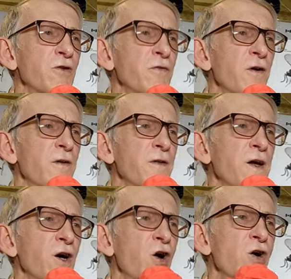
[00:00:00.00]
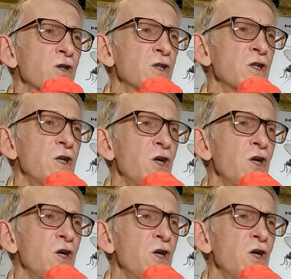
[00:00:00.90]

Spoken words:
of their hosts